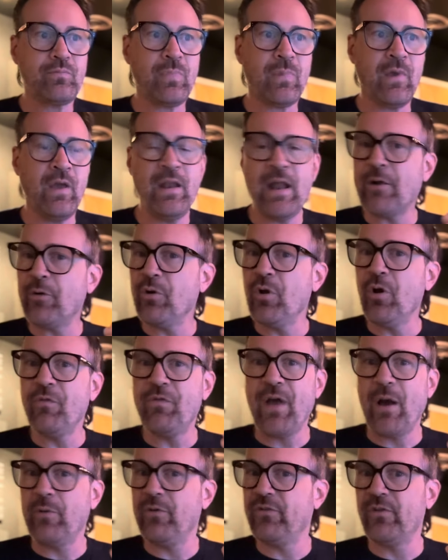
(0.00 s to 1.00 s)
And I don't know if
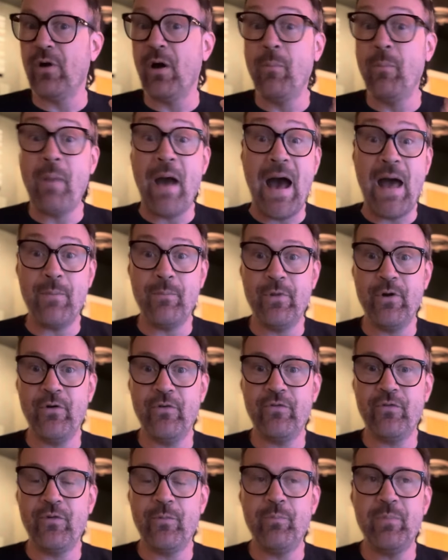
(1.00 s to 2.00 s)
that was a bad
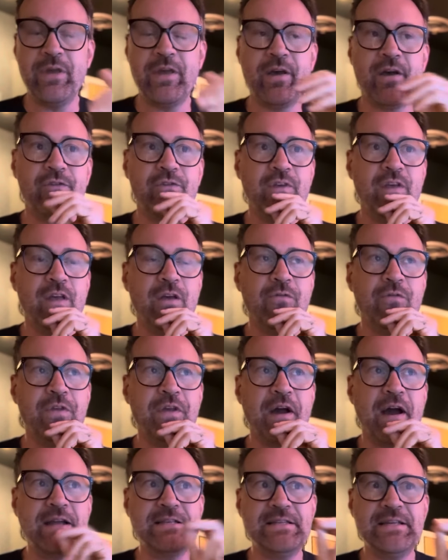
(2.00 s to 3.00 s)
move because if
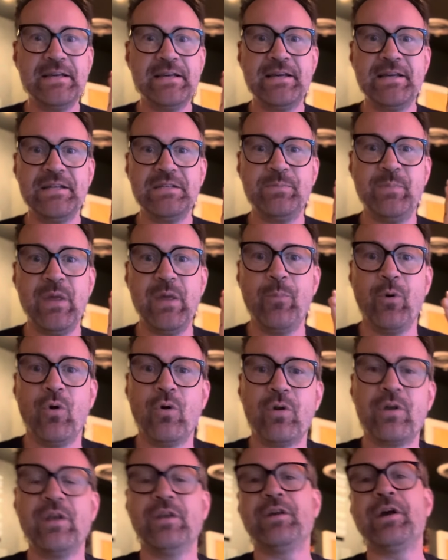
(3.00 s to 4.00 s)
the idea is
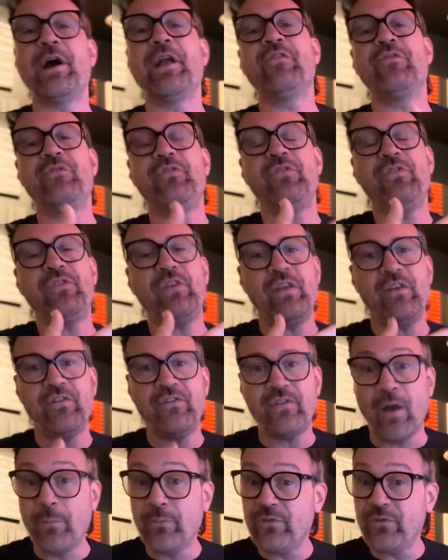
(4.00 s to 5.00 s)
people can kind of see
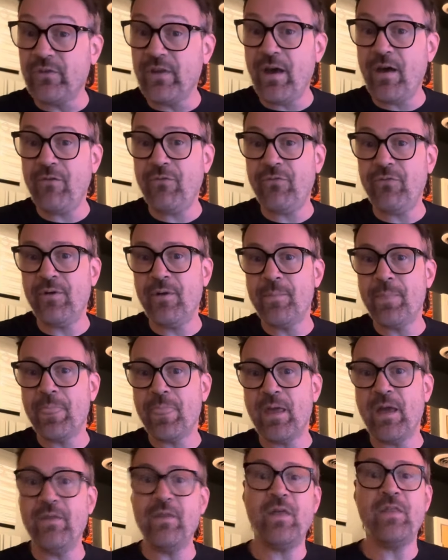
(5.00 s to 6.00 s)
some stuff
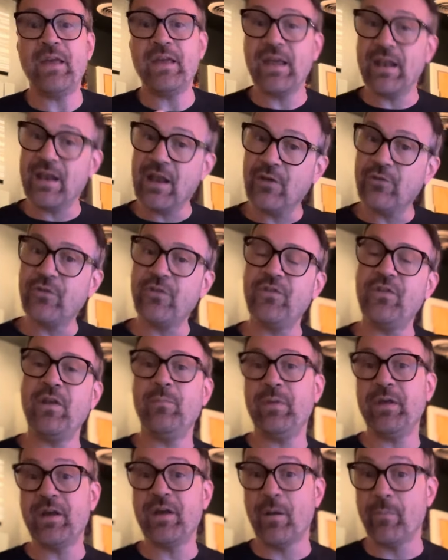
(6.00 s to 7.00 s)
and then they get interested
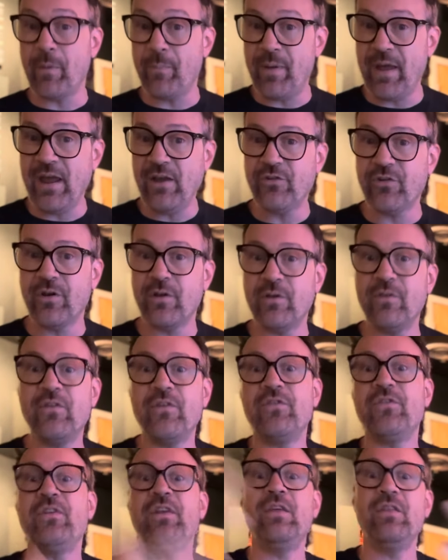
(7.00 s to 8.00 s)
and become a patron to
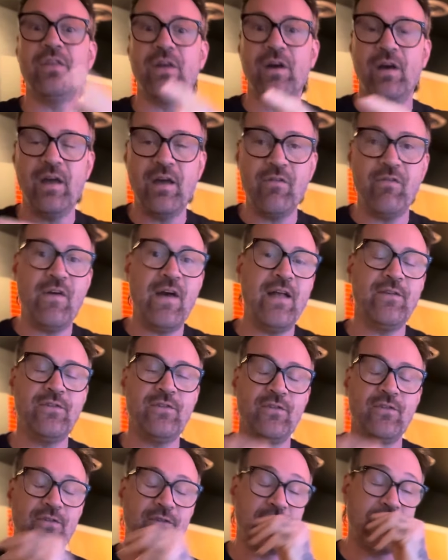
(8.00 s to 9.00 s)
see the
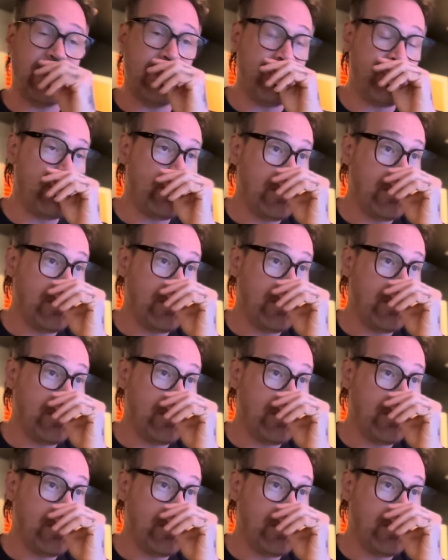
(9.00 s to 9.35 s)
events and stuff,